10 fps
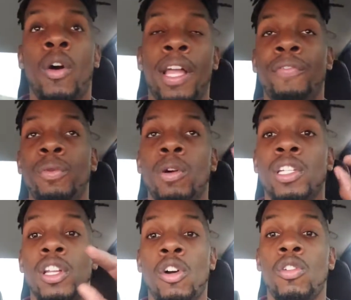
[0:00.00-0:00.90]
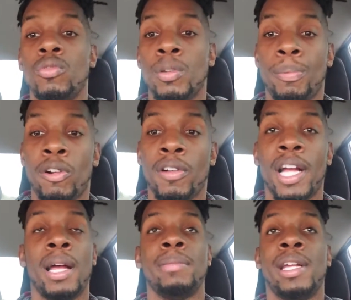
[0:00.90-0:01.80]
If you want to know the
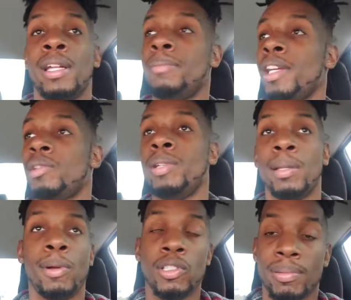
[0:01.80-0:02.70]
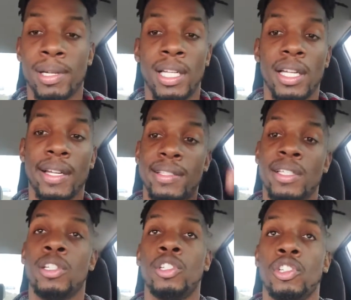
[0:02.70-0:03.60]
program that makes me the most money, it's
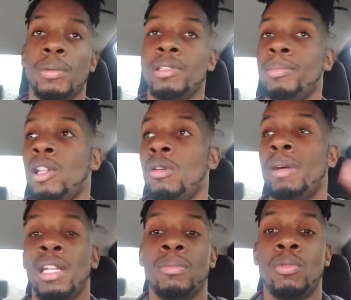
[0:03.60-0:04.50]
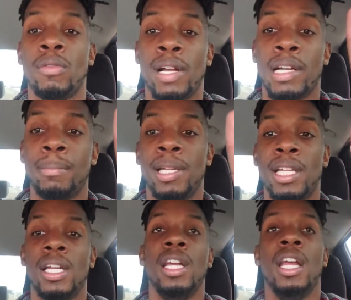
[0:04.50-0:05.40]
in the description below. My number one
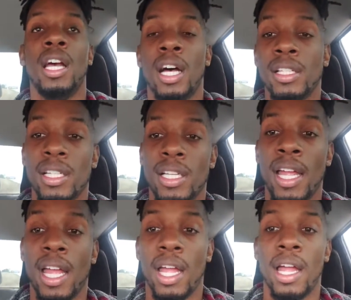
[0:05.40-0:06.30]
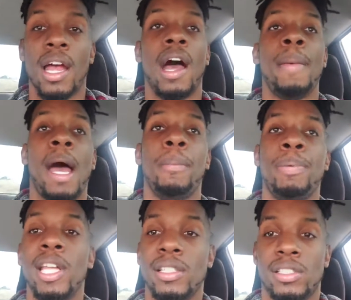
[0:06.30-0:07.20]
recommended. Other than that, I'm out.
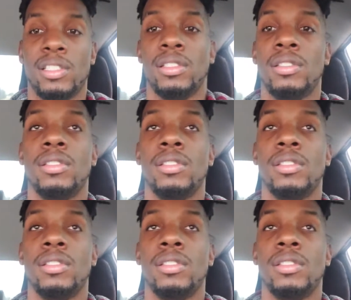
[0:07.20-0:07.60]
Peace.